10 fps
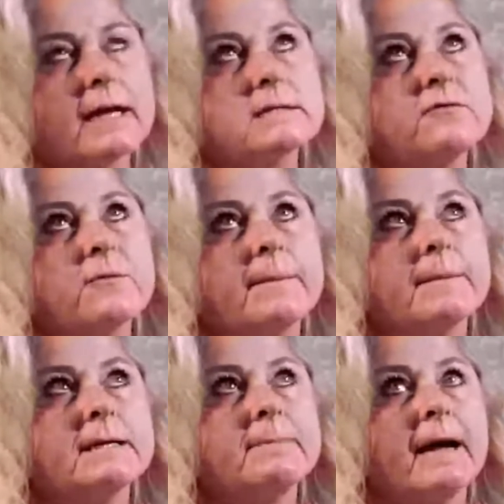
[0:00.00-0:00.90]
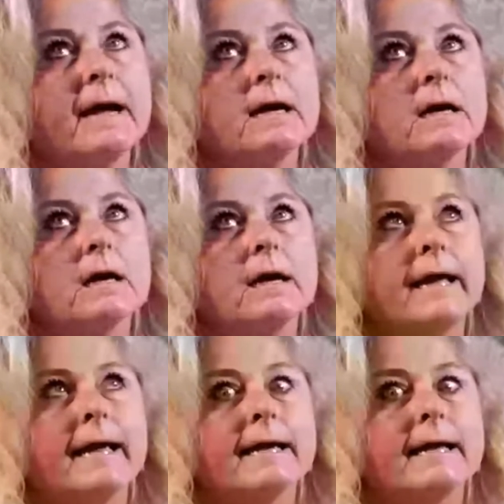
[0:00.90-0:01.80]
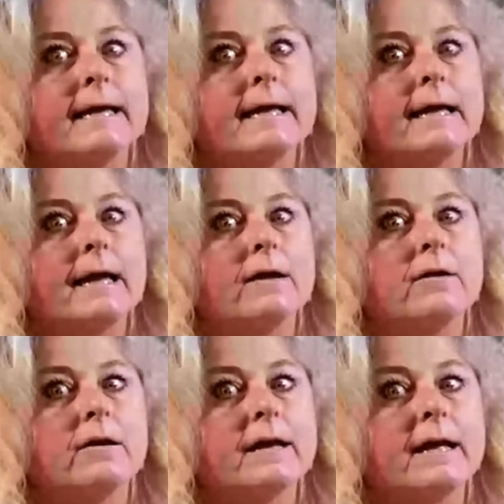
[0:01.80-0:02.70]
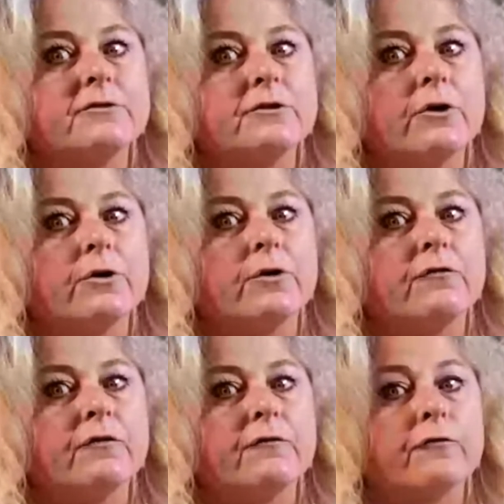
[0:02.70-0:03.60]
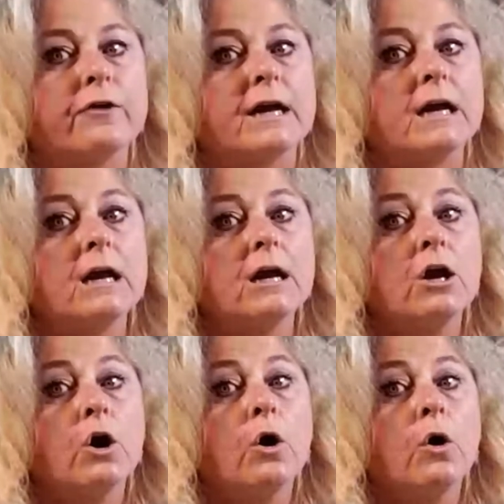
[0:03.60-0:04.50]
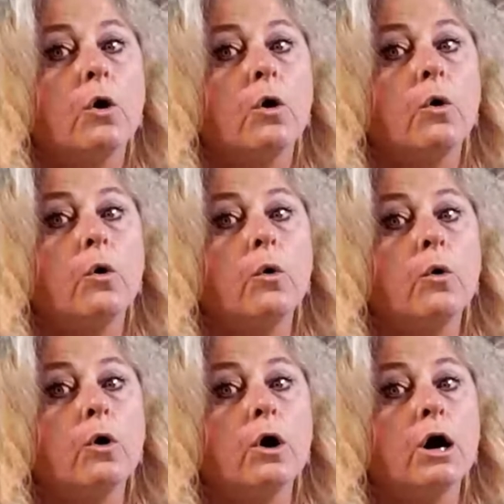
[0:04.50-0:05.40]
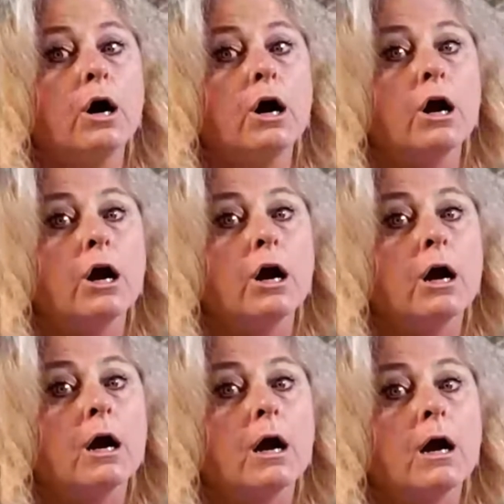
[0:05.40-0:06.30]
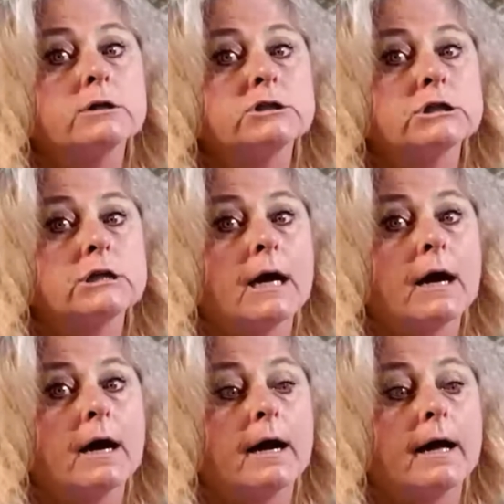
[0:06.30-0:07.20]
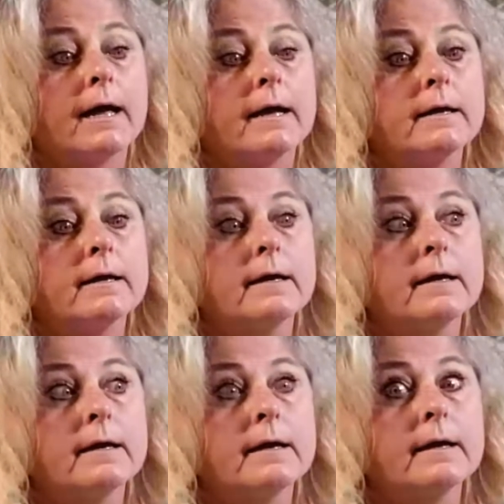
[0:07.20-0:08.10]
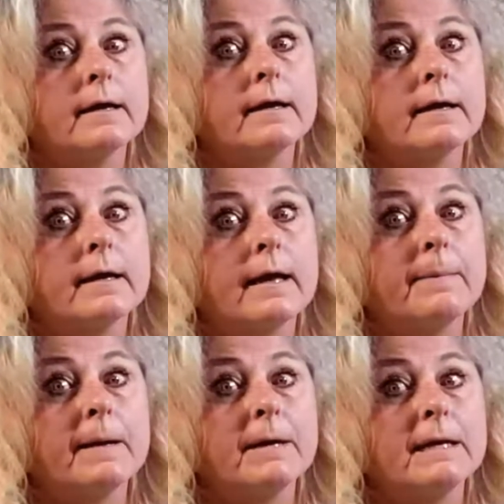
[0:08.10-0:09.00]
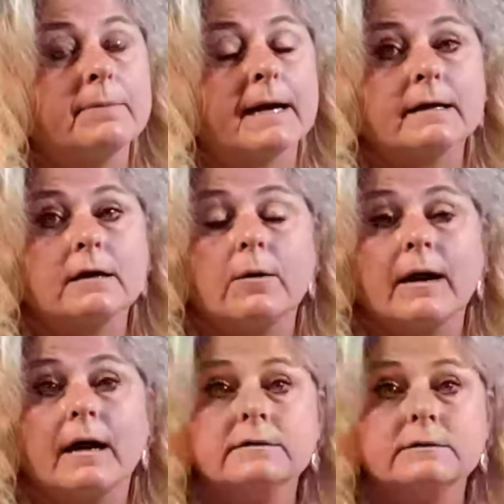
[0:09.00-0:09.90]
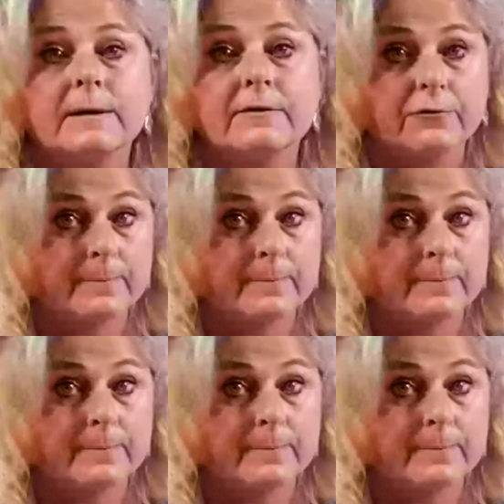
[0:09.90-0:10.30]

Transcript: for my money back and get the logo for free, or should I get my money back and go elsewhere for my